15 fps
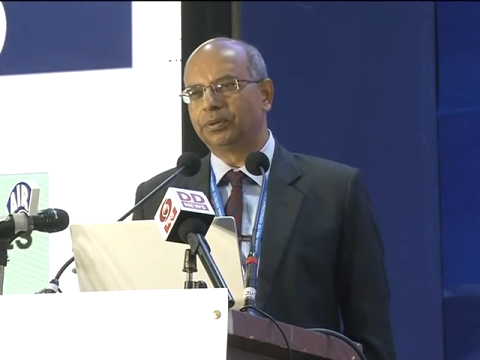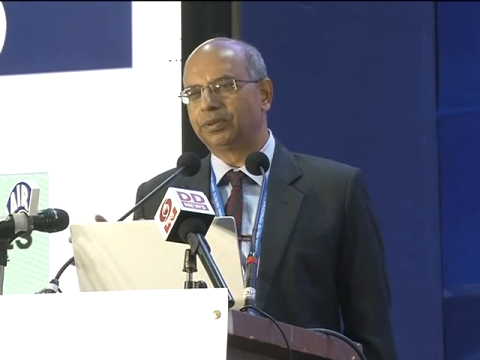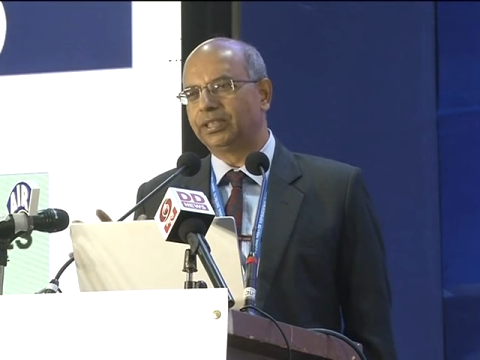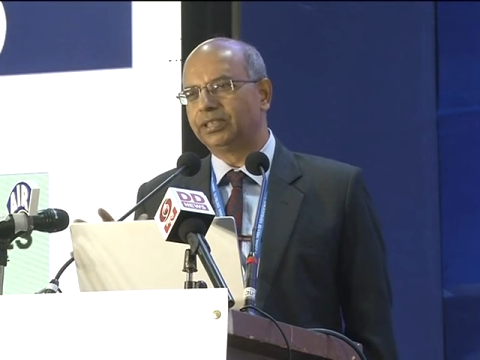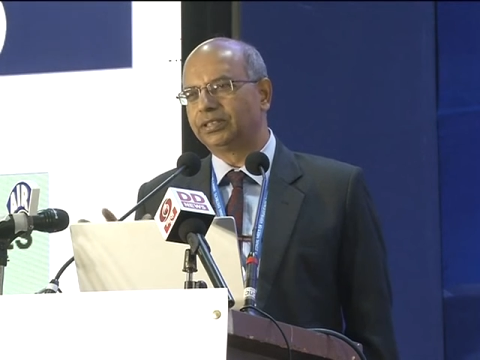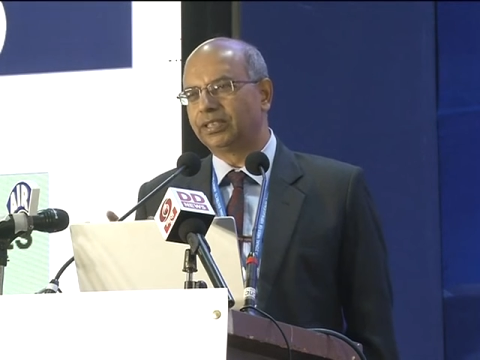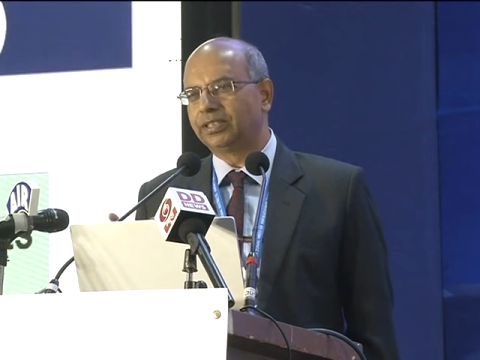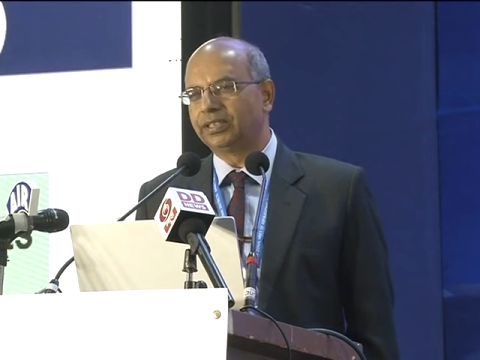
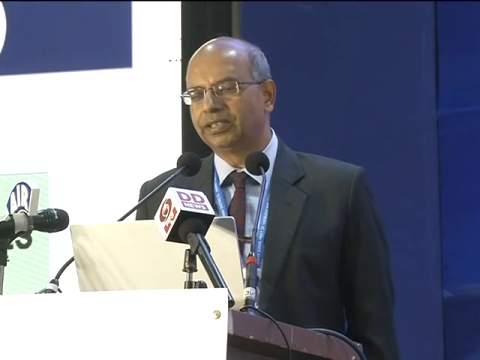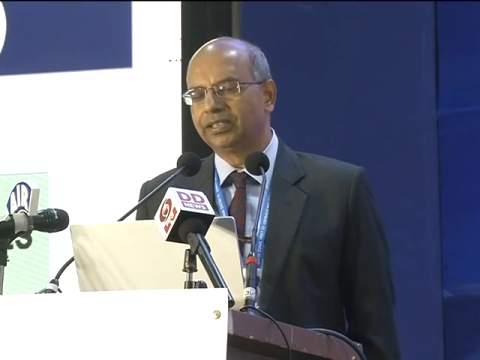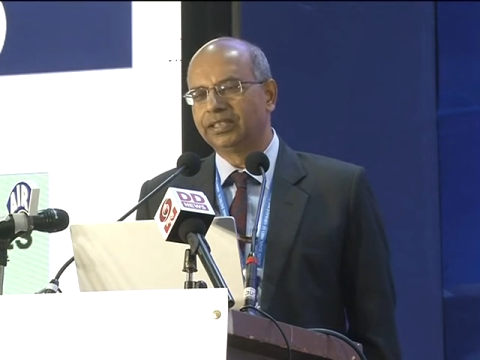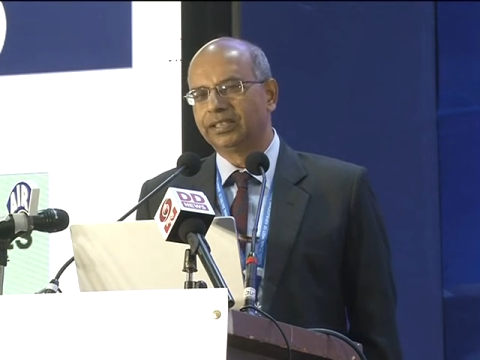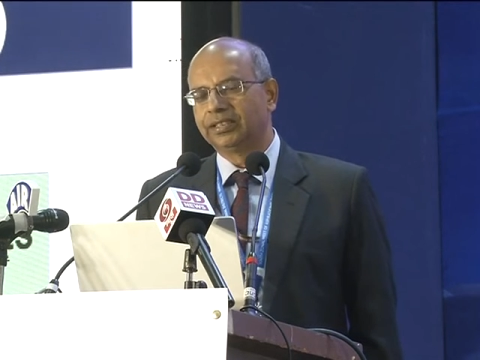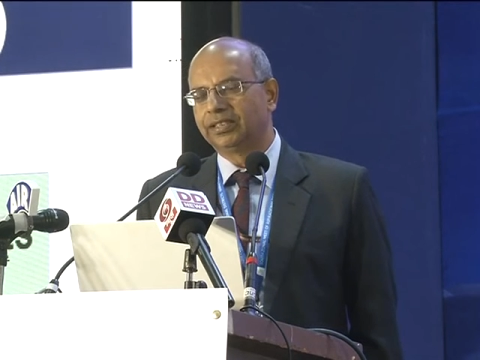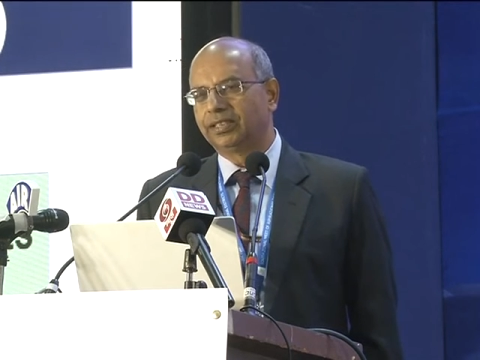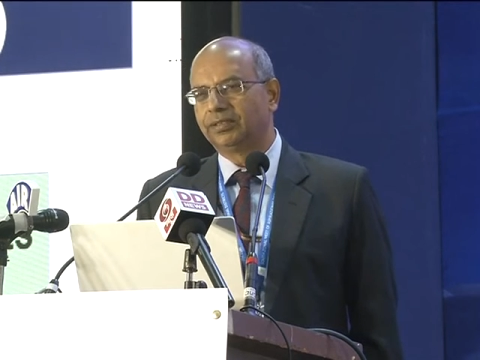reason
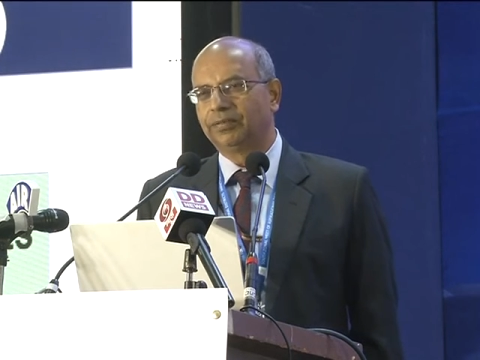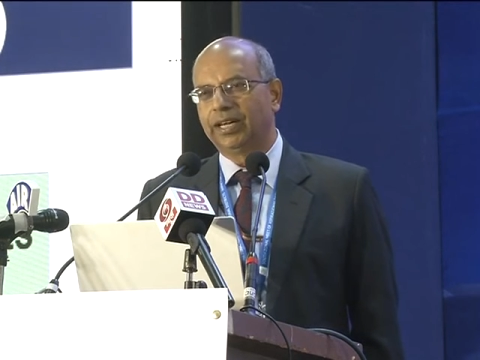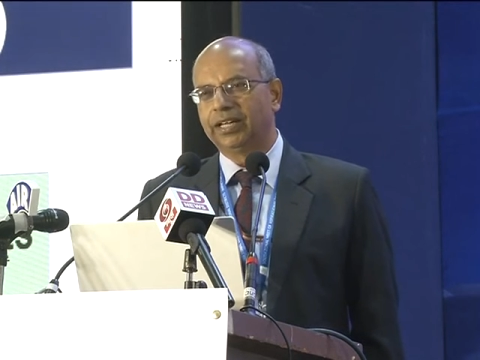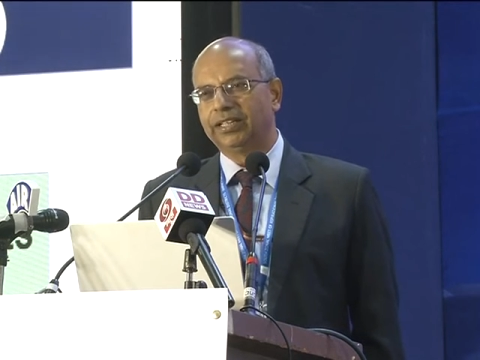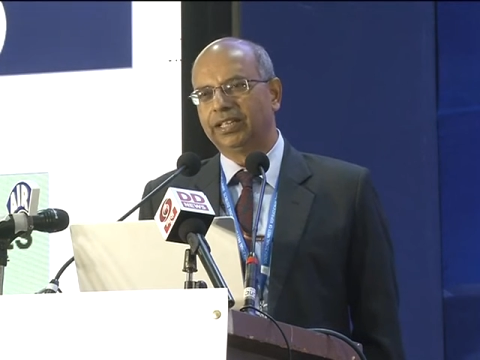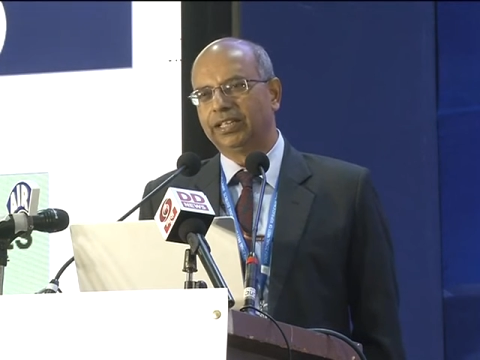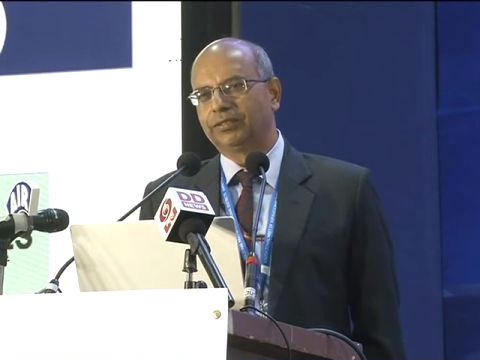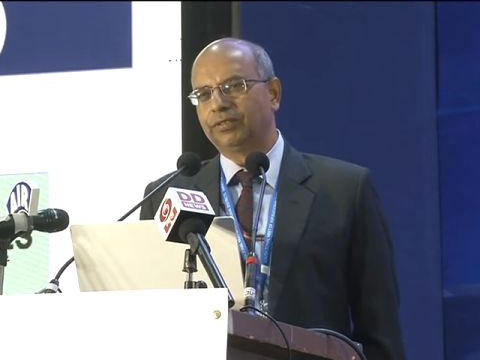that why
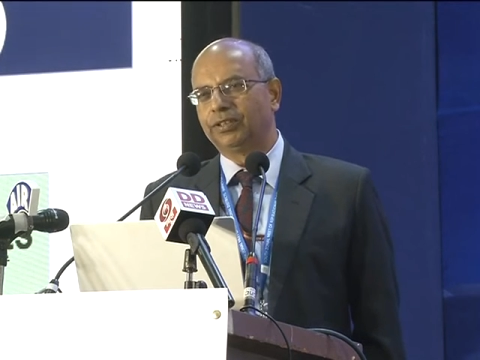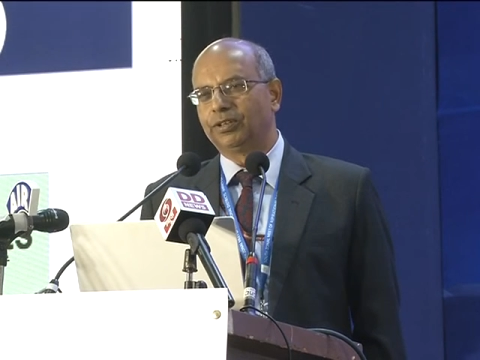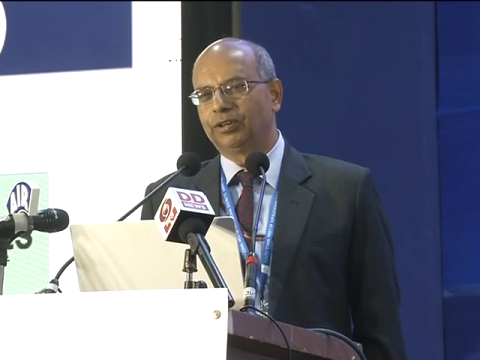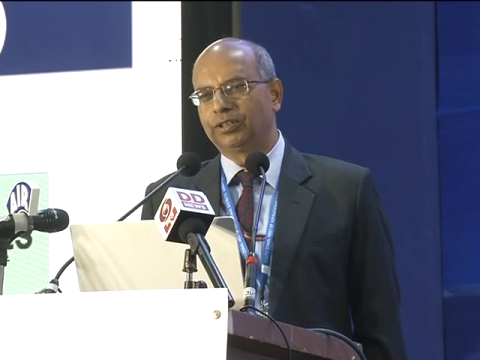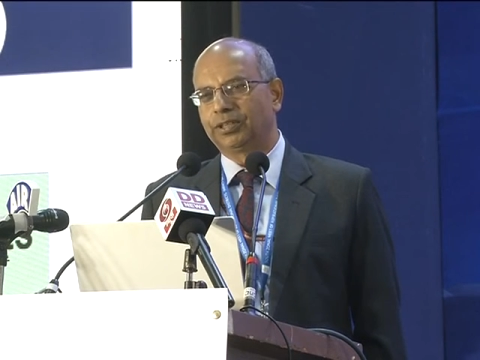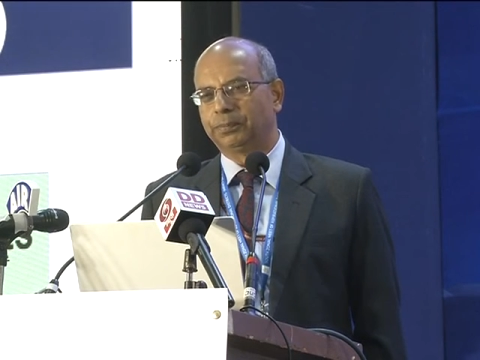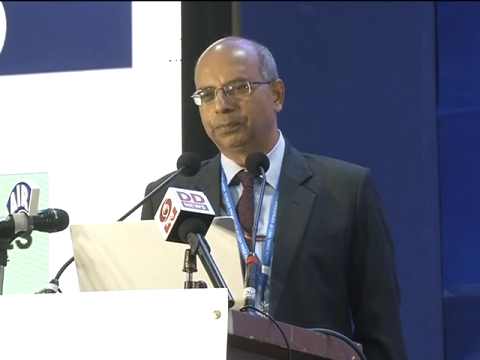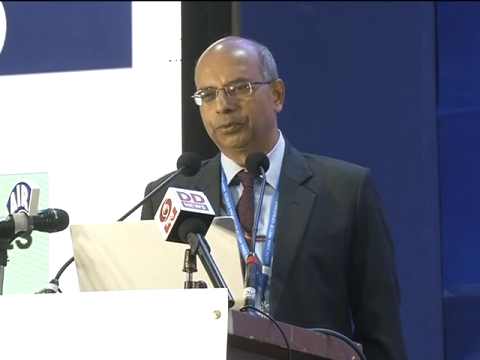it will
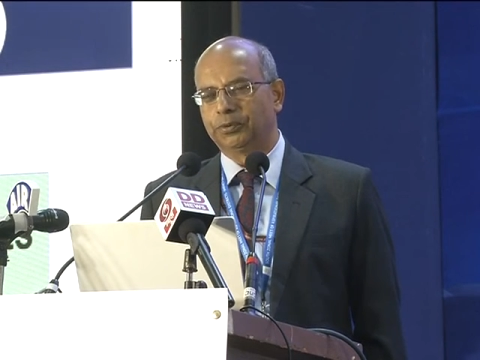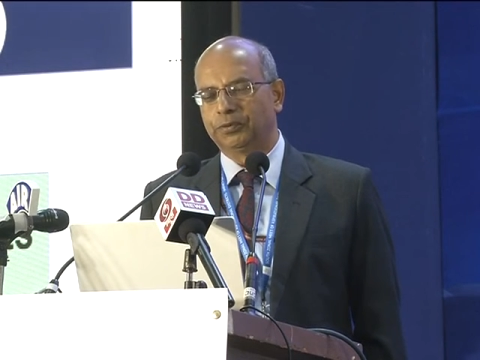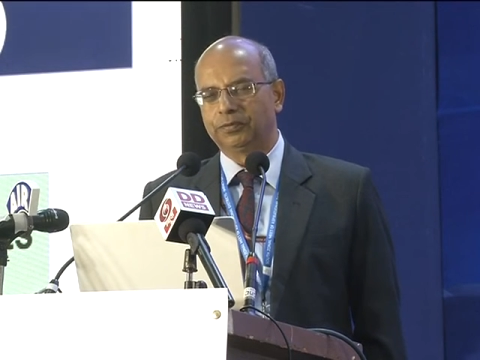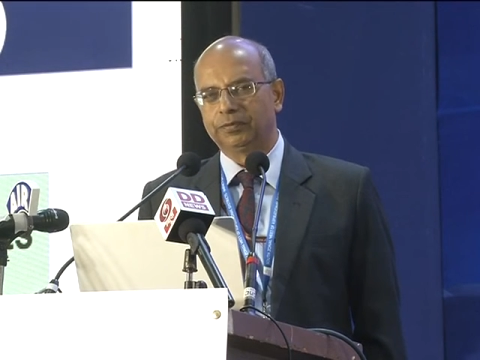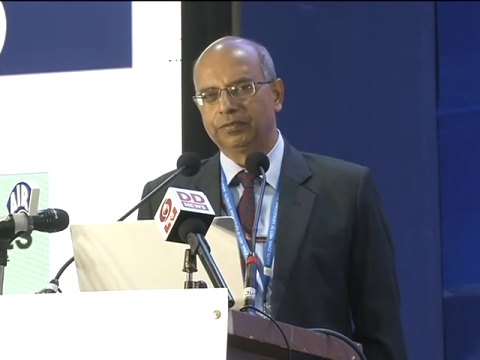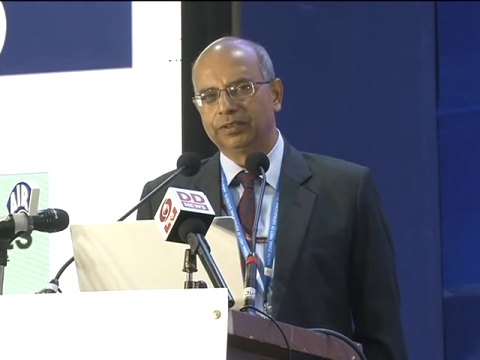not improve.